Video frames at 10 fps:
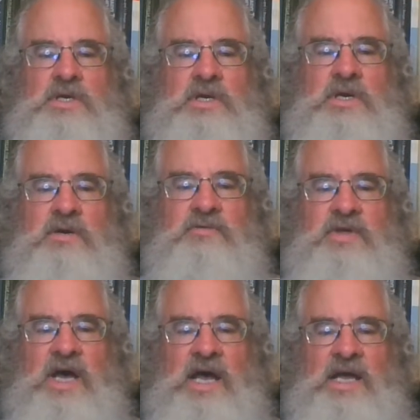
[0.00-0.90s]
of
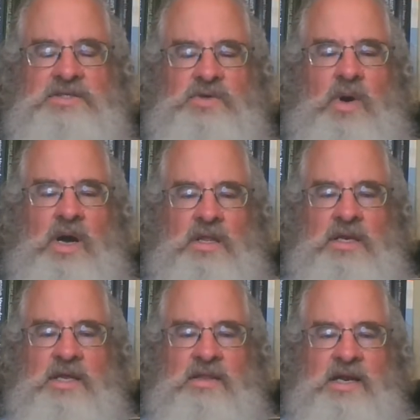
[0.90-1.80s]
the highest
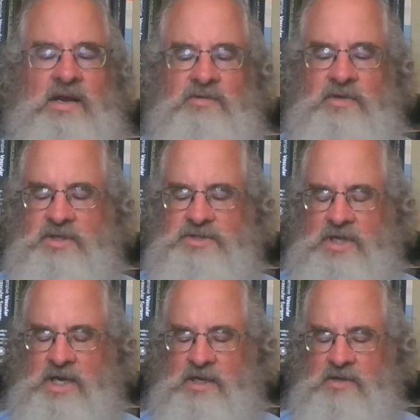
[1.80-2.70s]
quality that I really
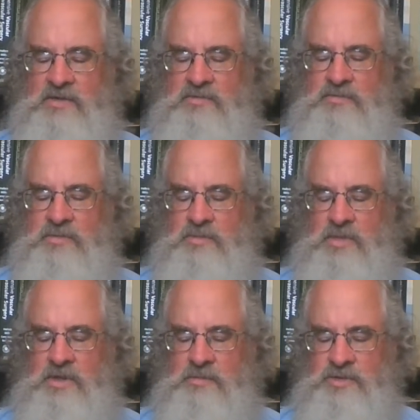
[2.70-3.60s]
try to
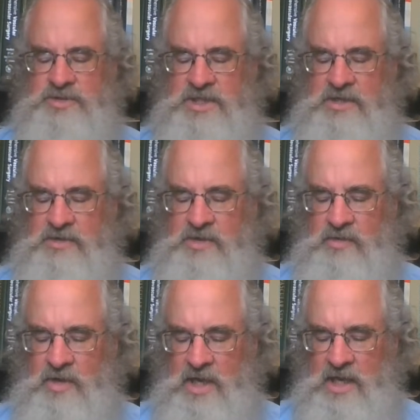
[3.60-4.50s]
present to
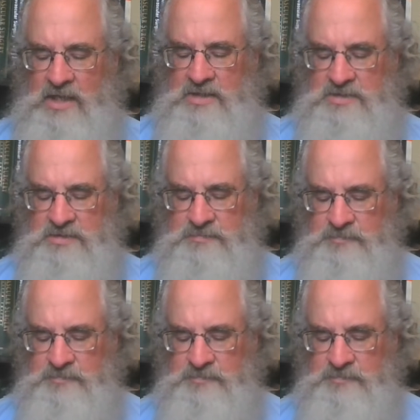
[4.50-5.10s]
you guys.